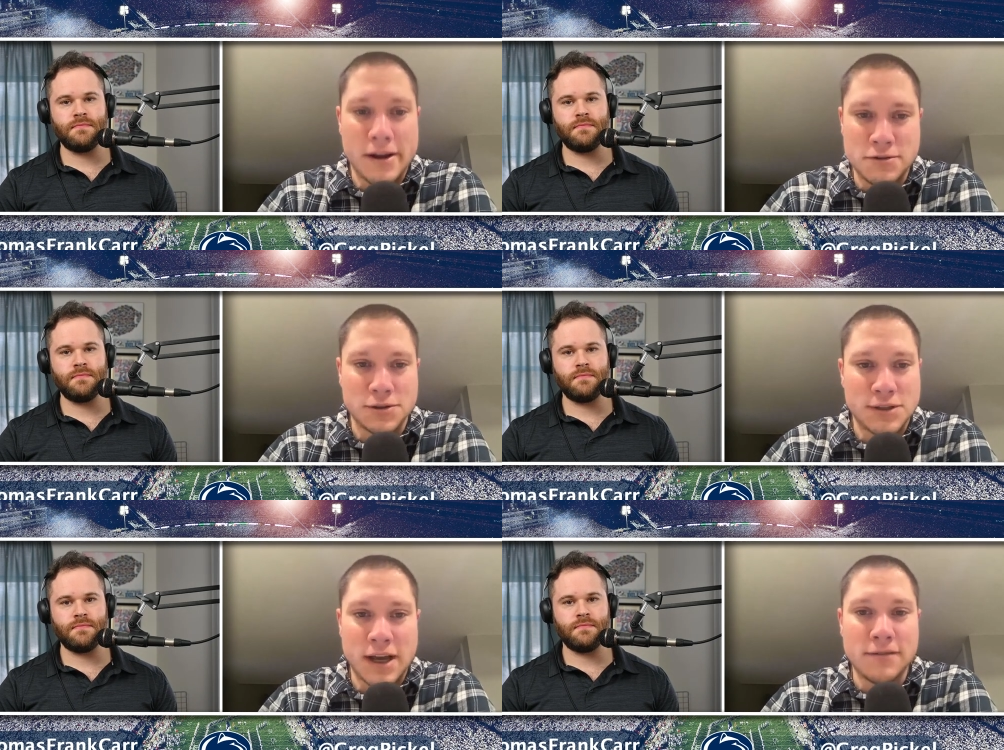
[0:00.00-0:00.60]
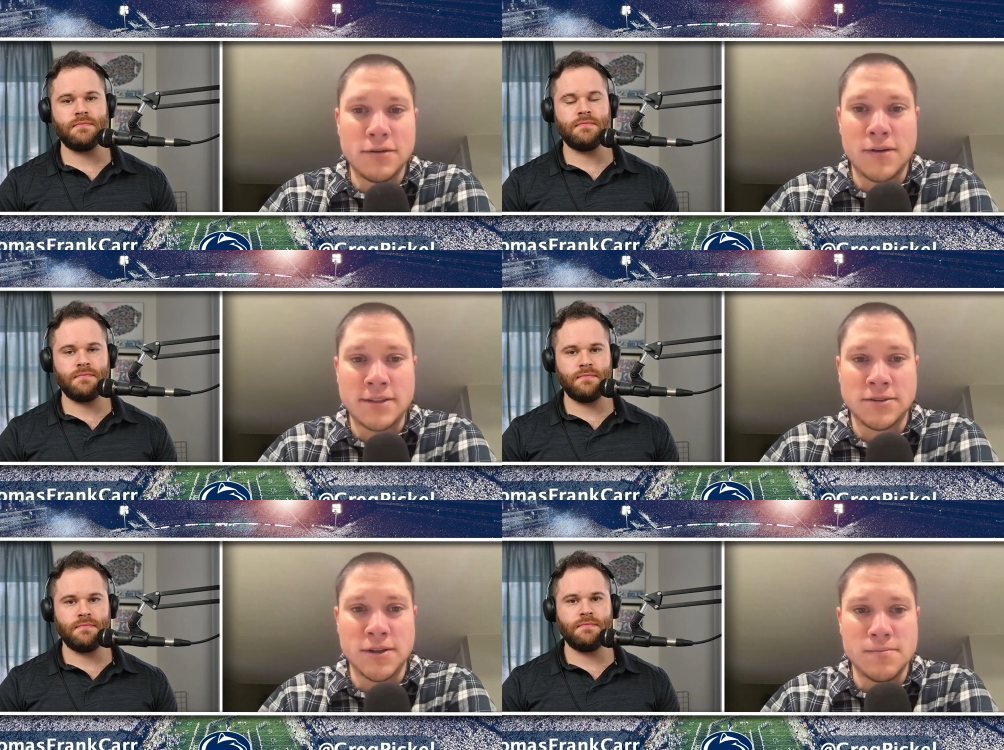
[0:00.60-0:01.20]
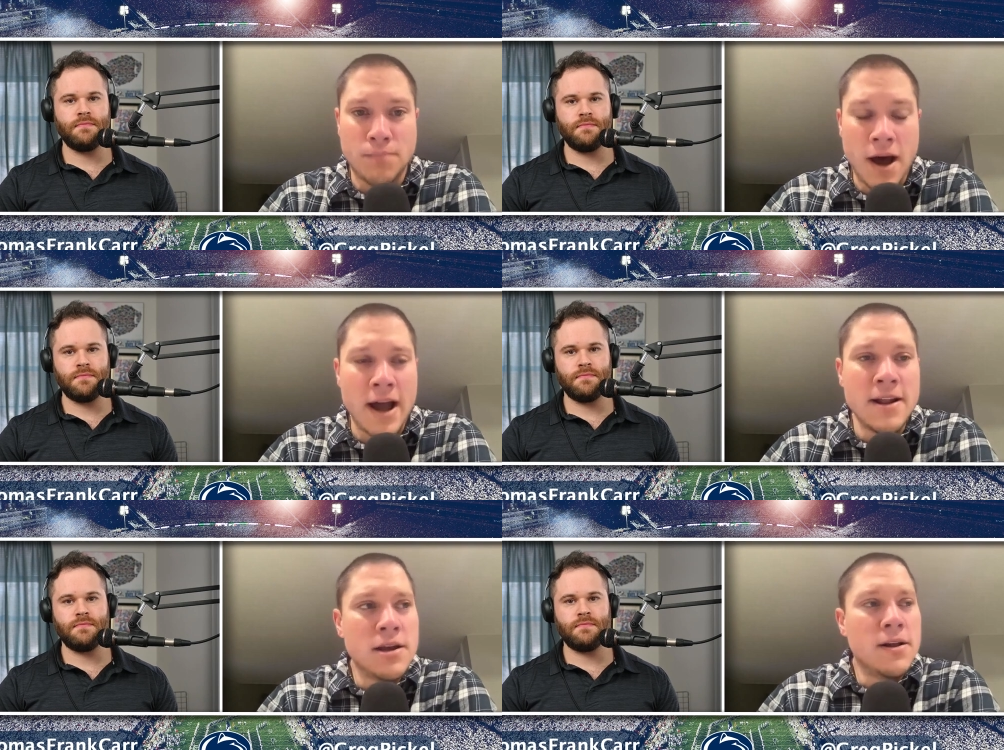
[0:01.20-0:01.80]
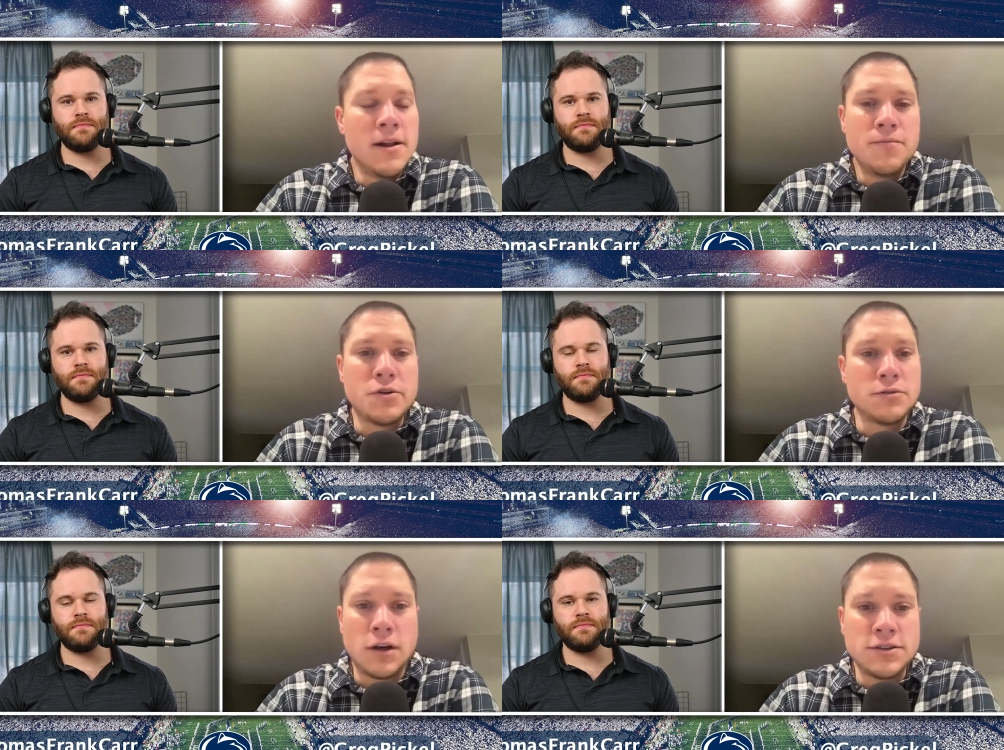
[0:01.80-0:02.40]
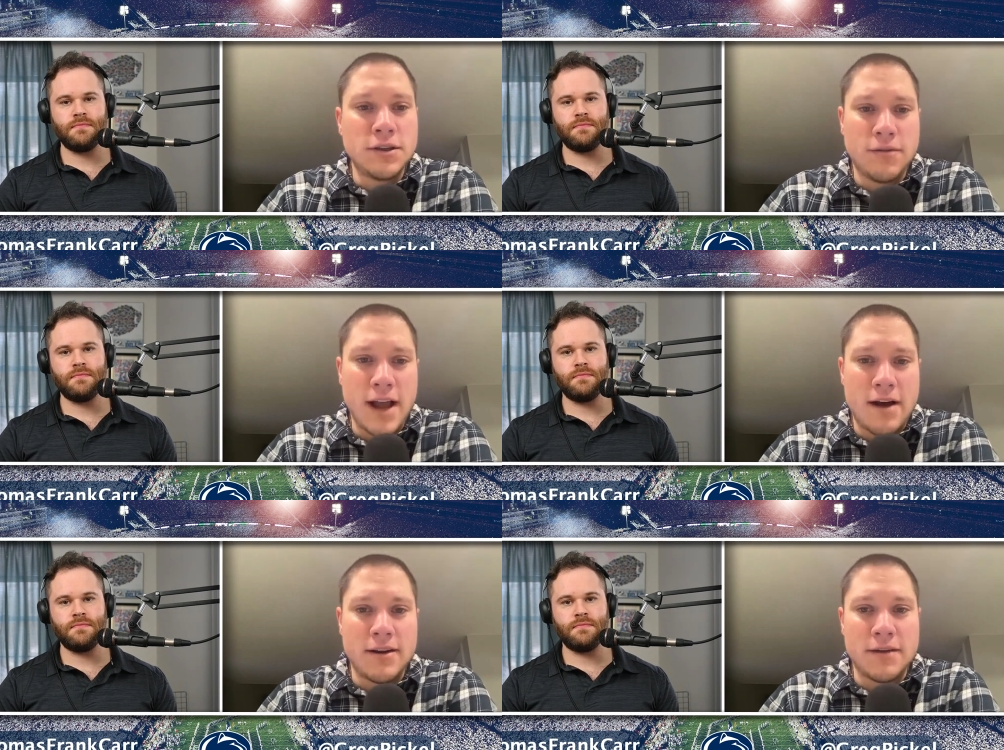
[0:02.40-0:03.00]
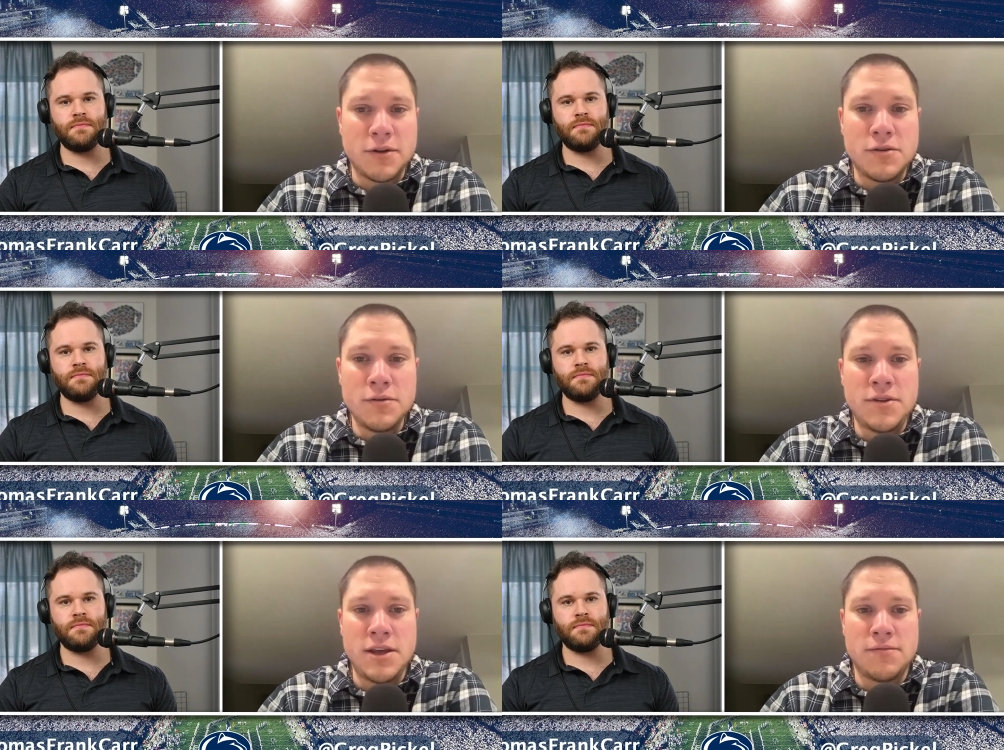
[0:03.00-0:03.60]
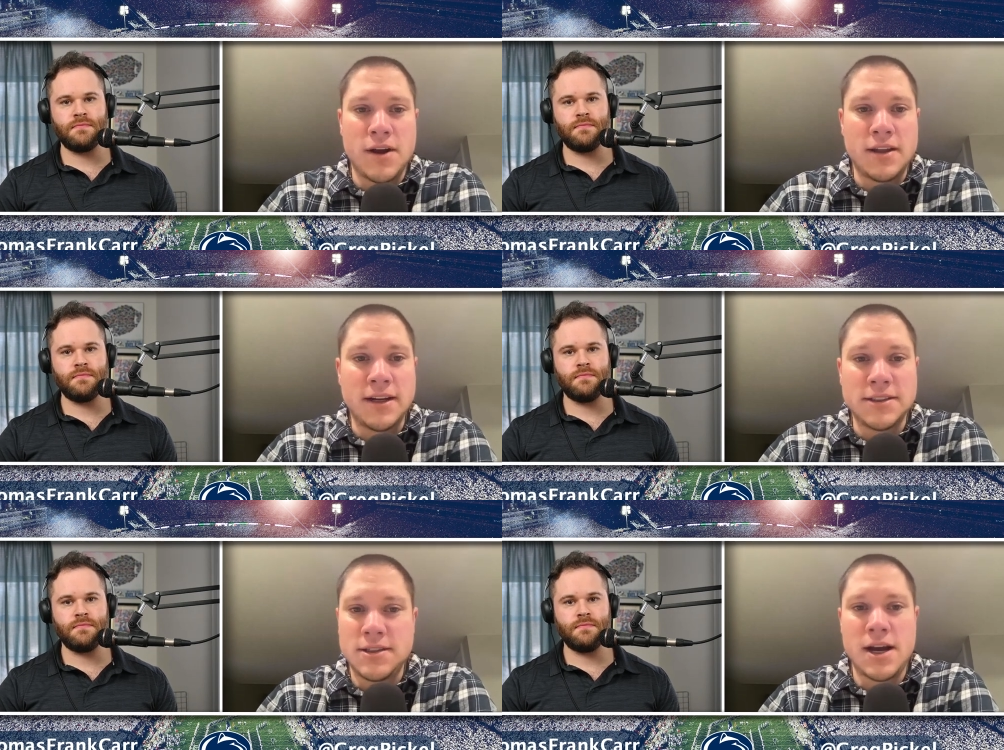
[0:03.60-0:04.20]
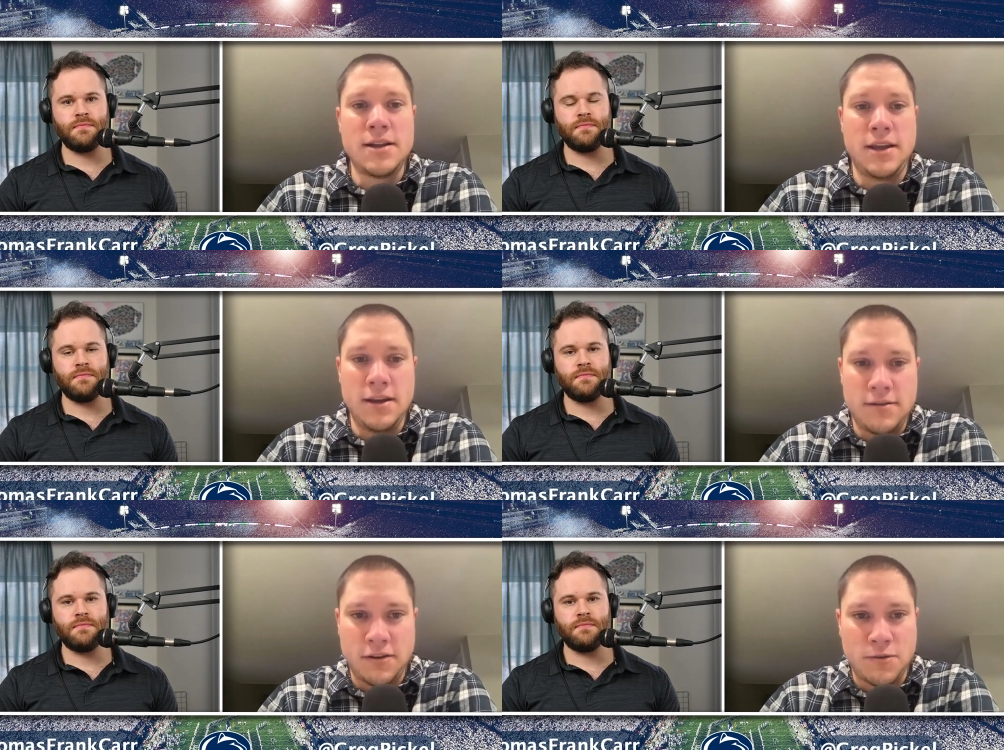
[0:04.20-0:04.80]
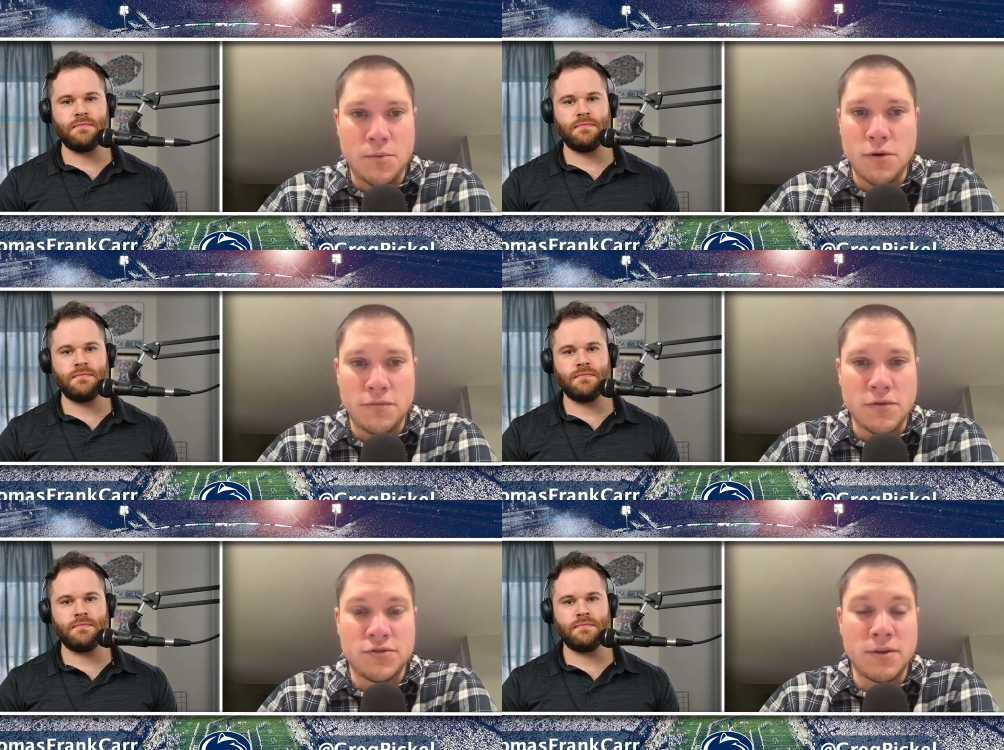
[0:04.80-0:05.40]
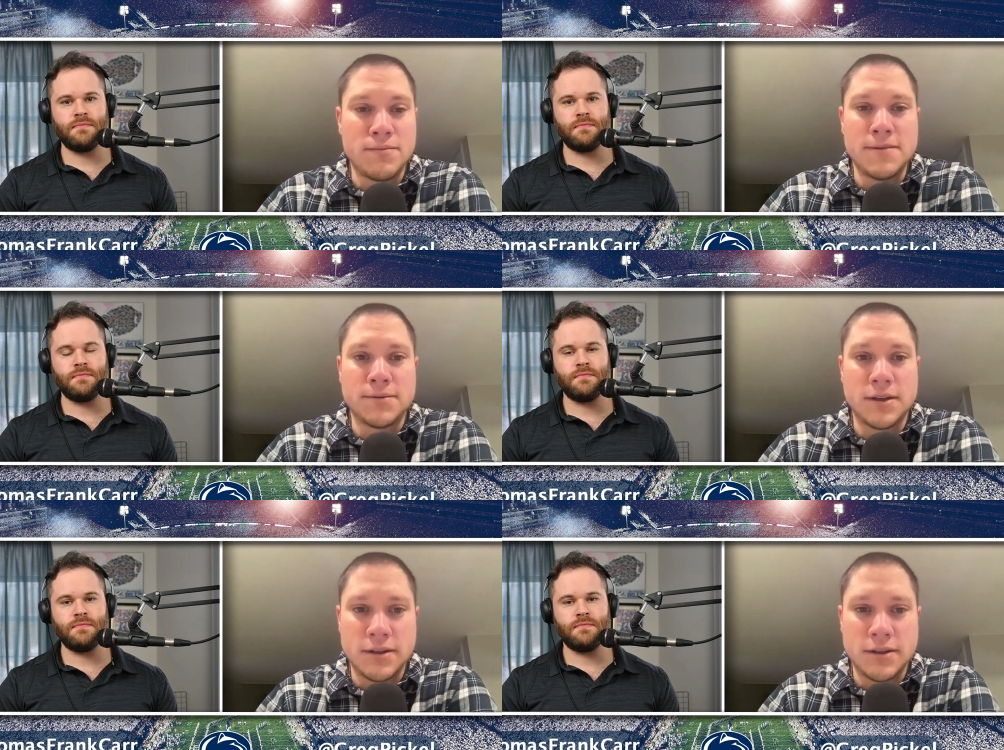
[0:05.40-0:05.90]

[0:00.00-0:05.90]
Speaker 1: I guess you could say, for wrestling. But there's also the reality of it too, T. Frank, that it's not the easiest sport for some people to